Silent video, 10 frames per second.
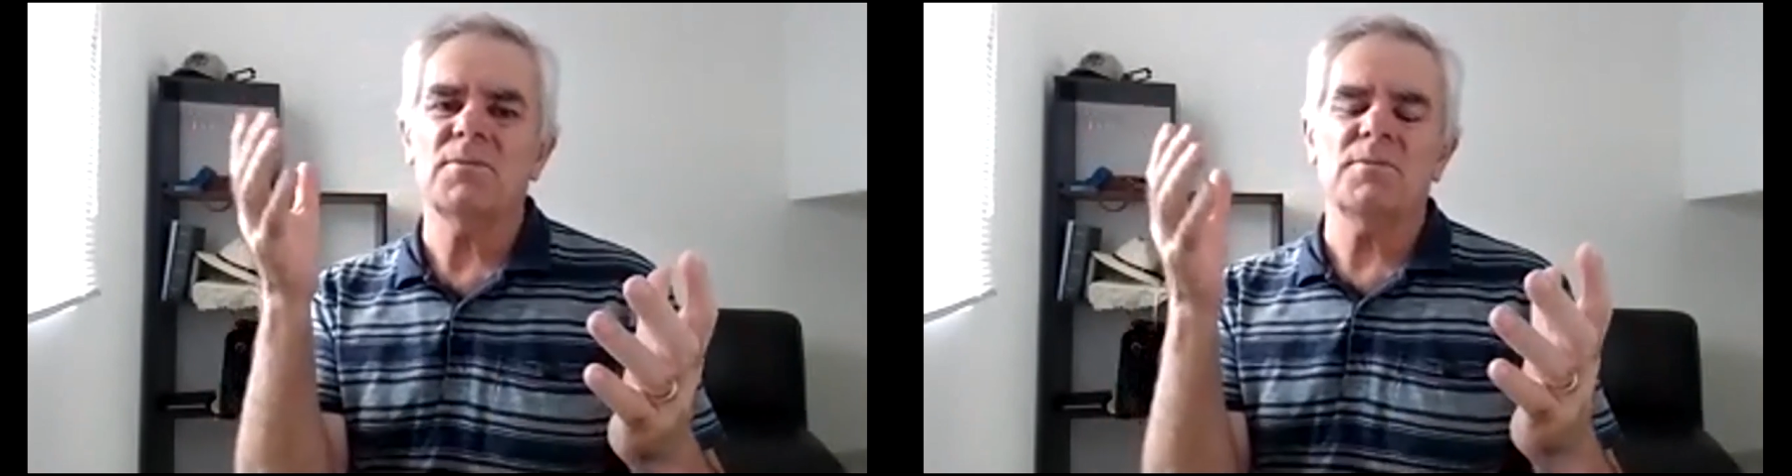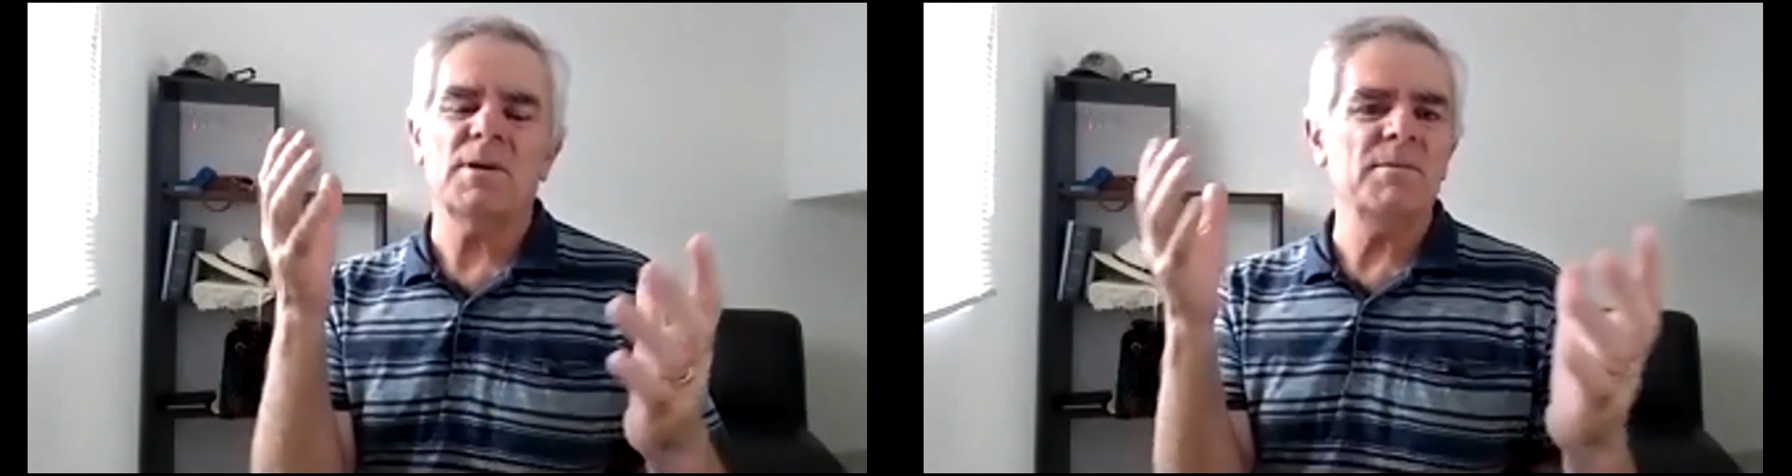
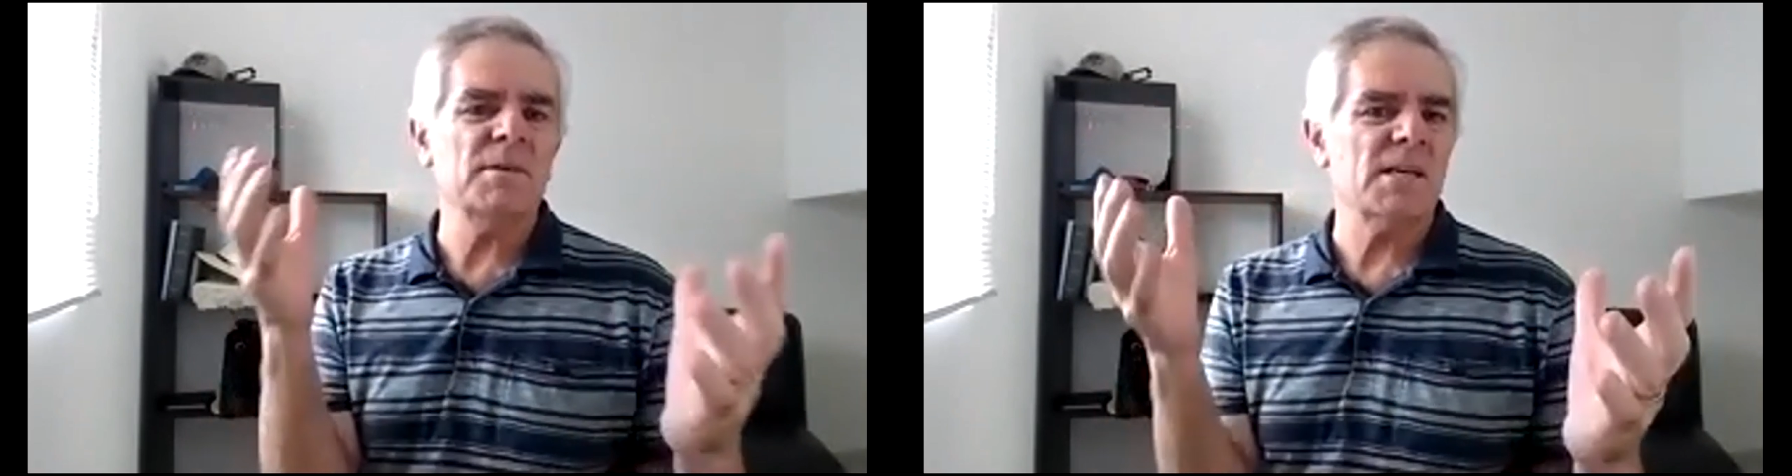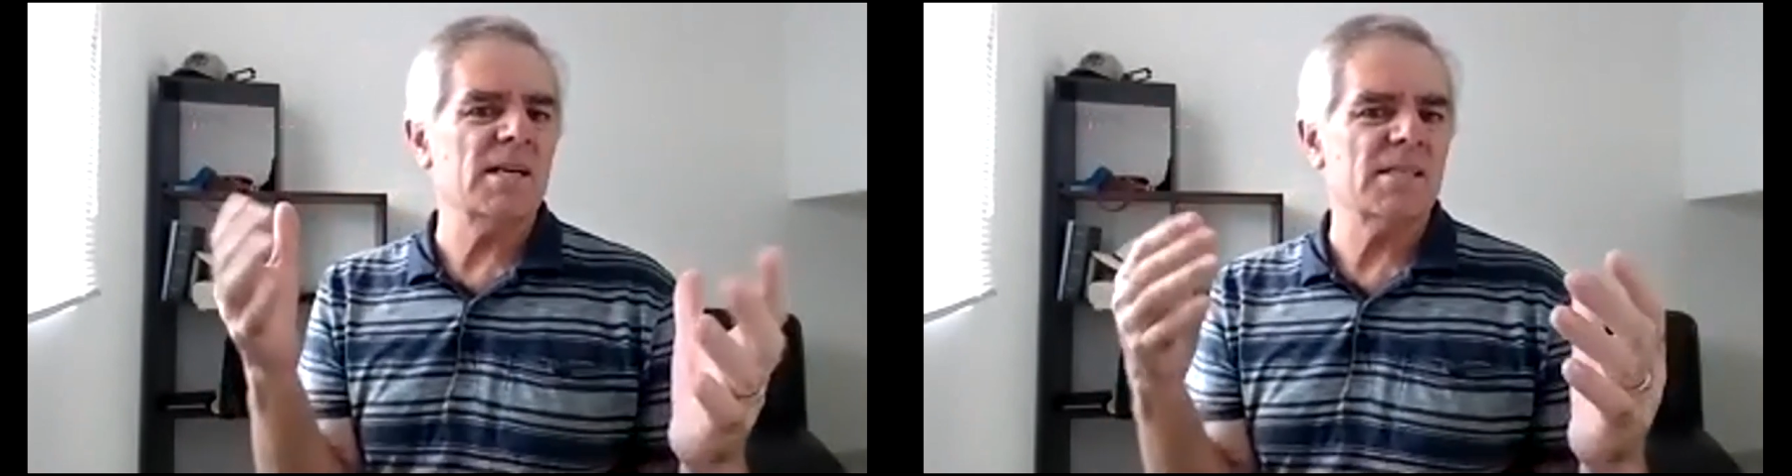why
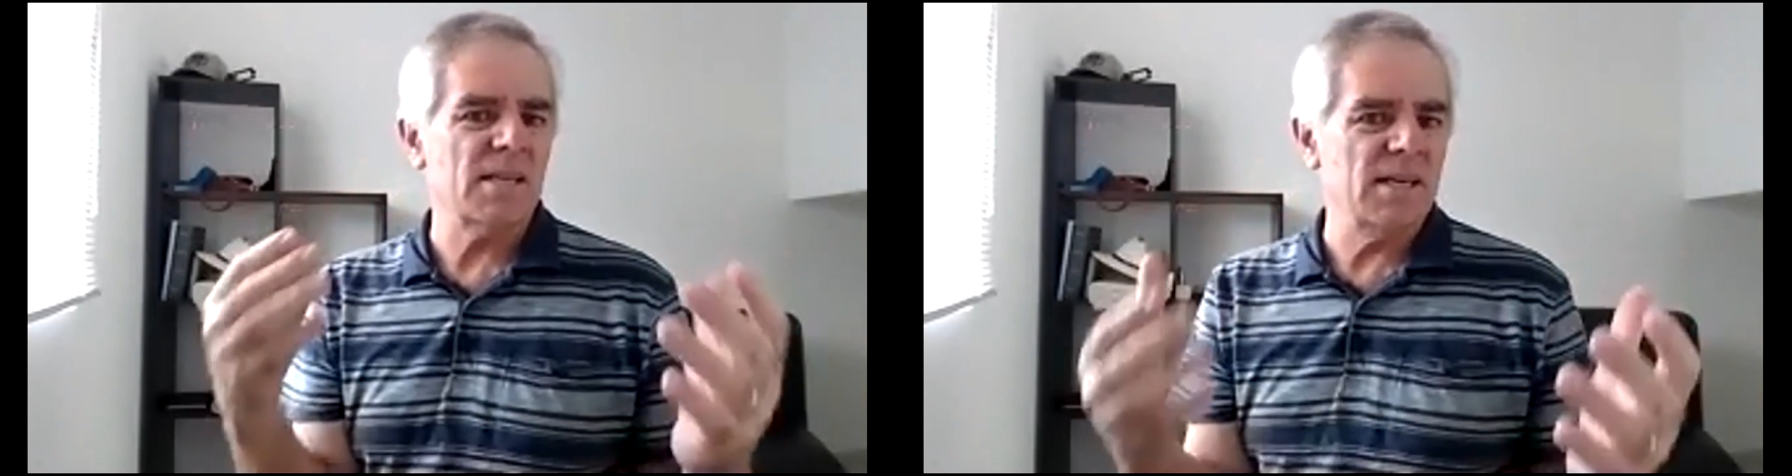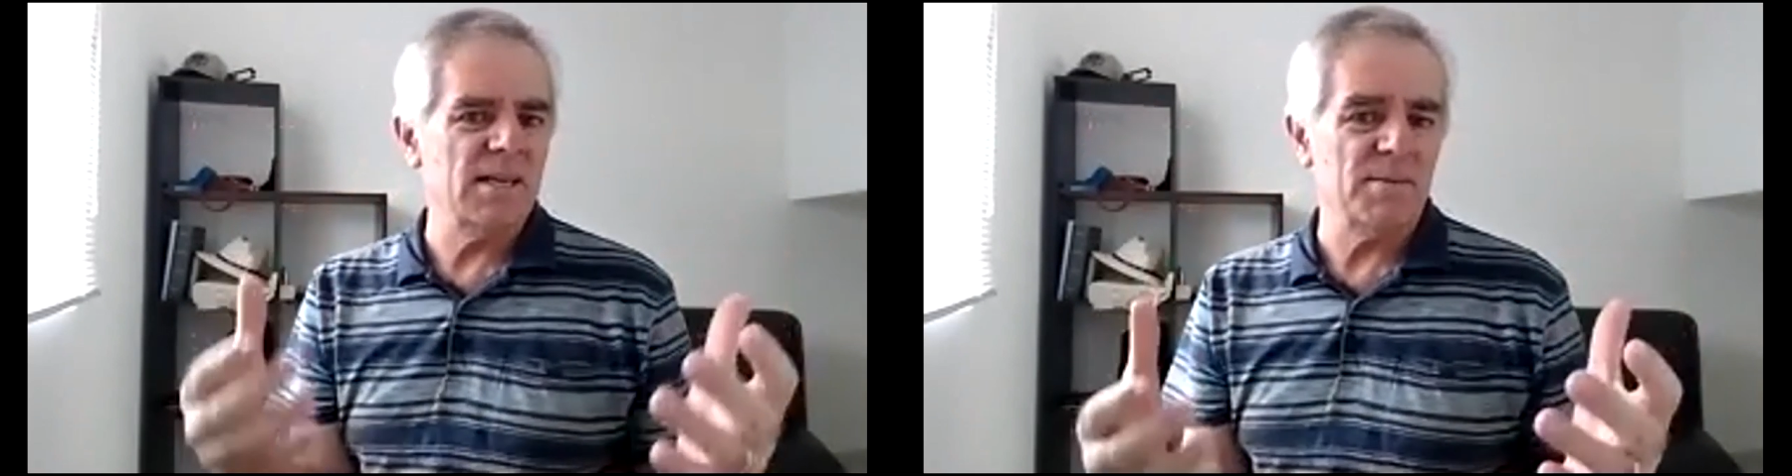was I excited